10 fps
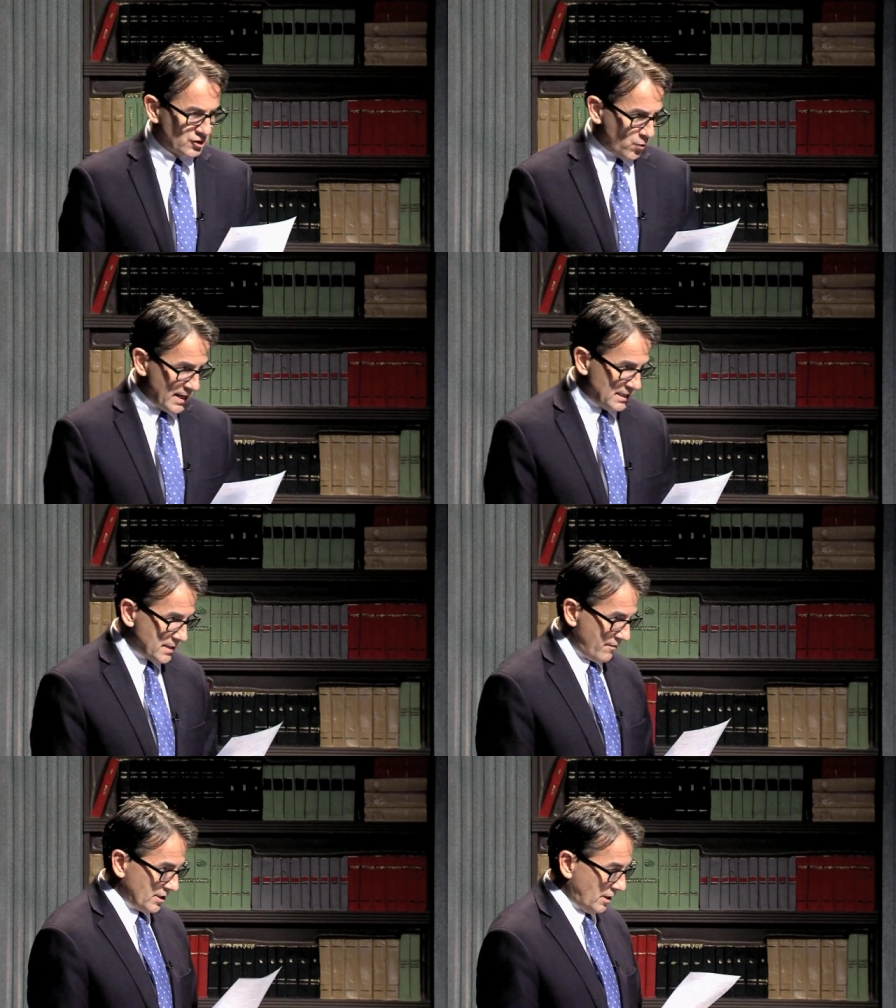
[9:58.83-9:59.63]

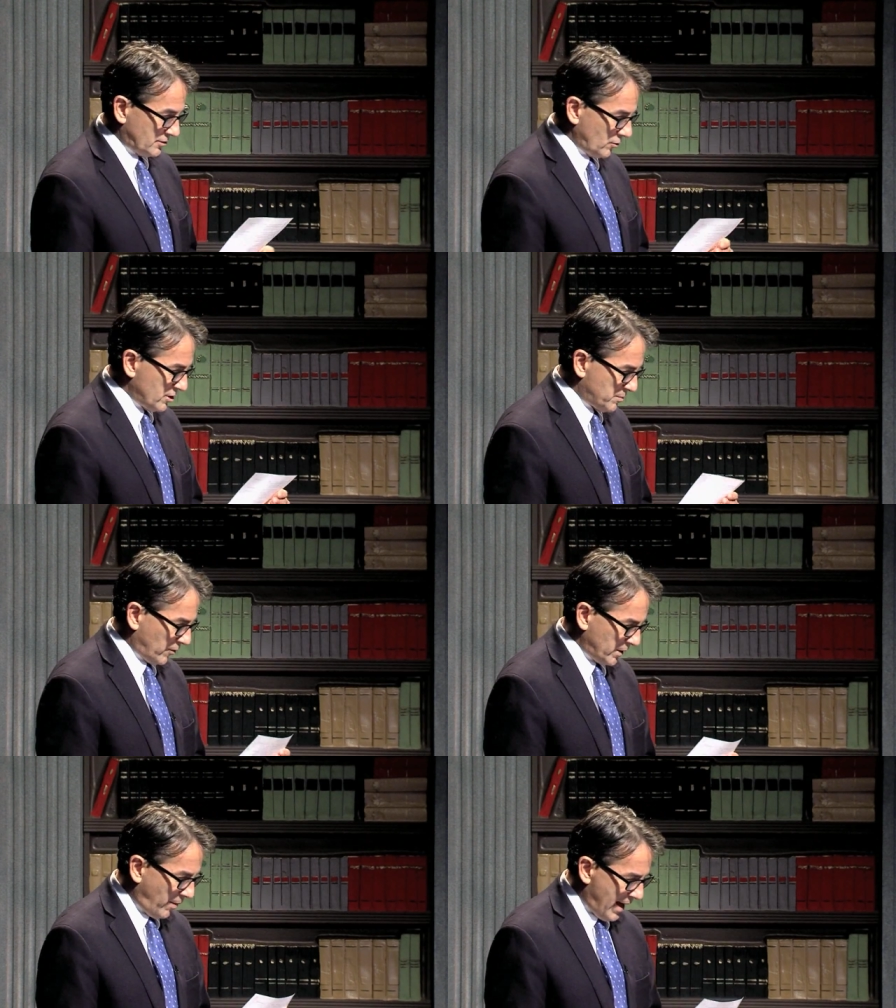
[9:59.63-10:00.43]
27 goes to
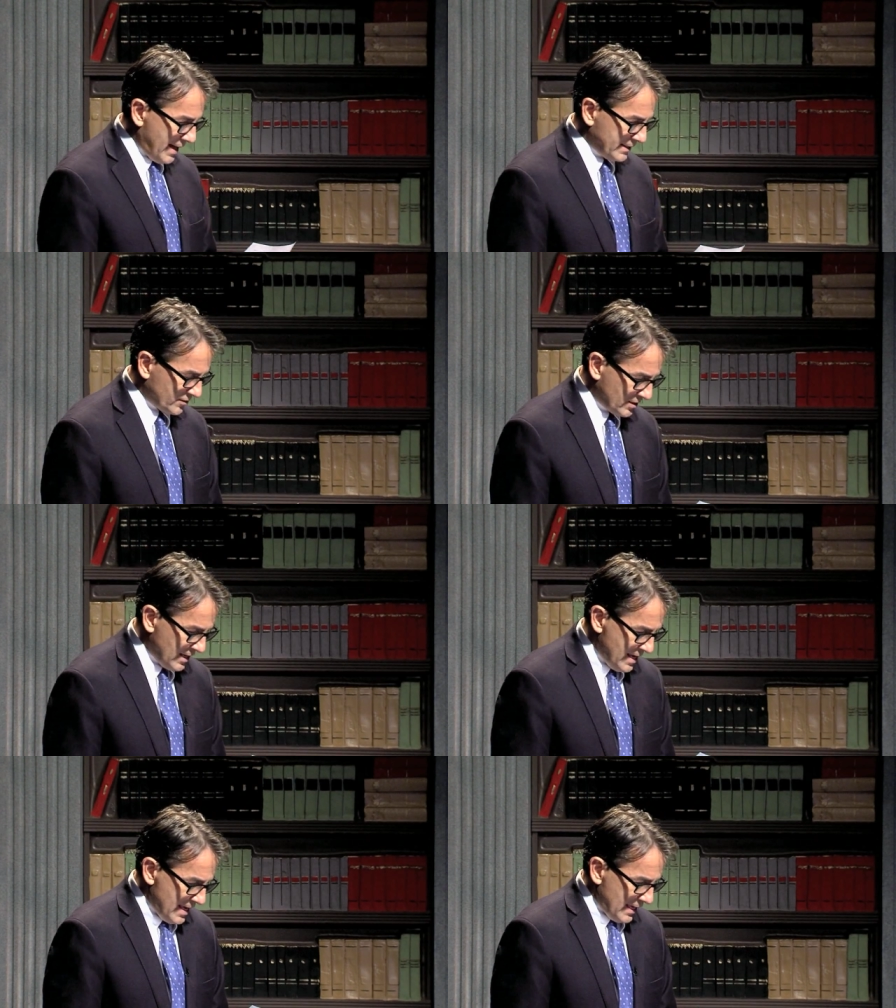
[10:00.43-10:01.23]
Whispering Pines.
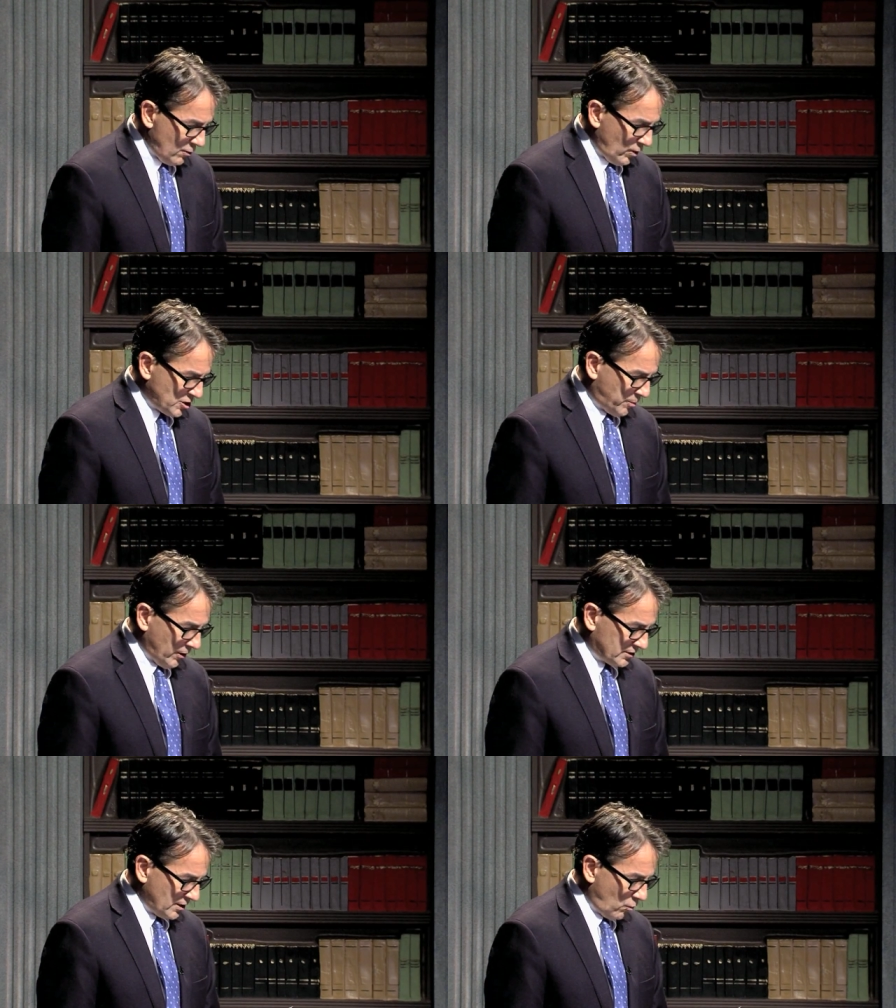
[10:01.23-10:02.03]
In which
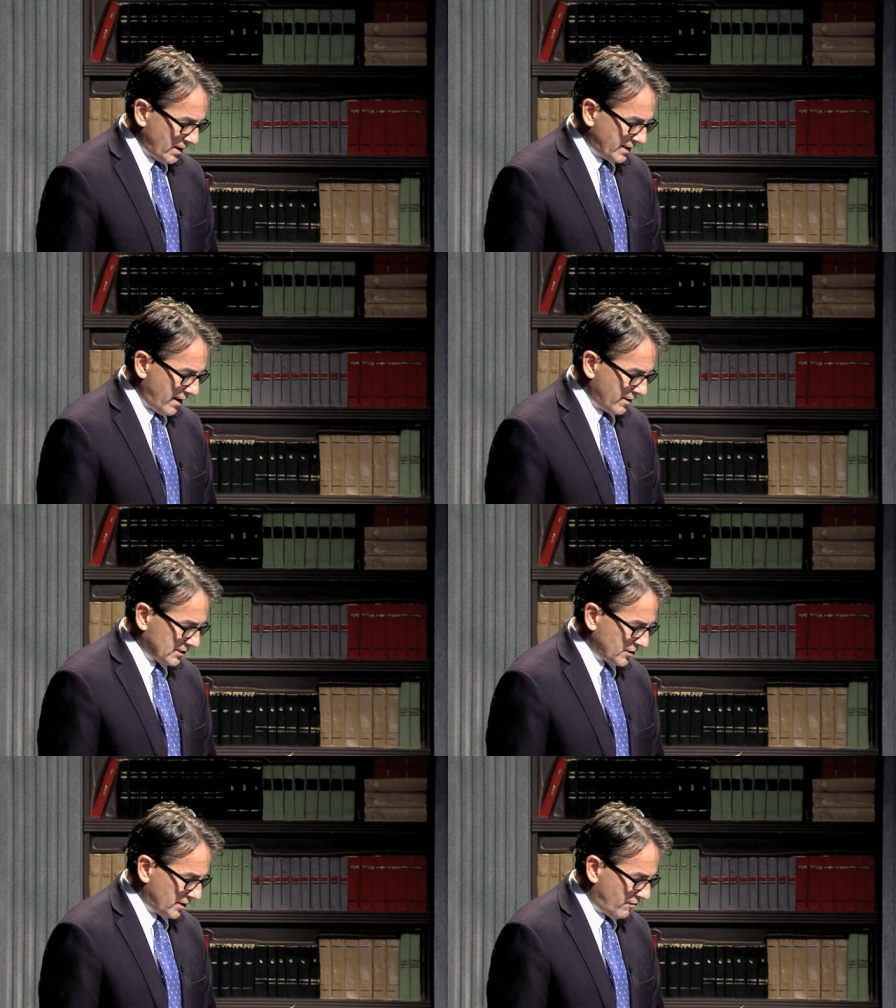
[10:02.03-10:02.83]
book did one
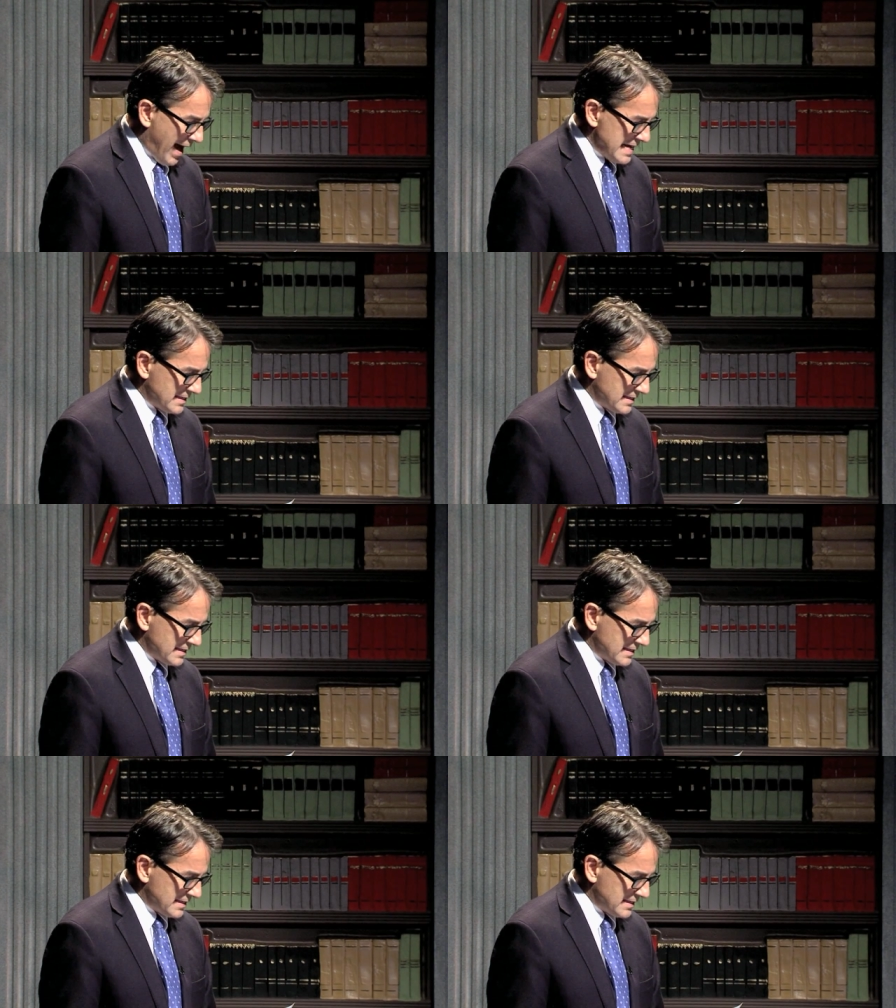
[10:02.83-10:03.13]
character advise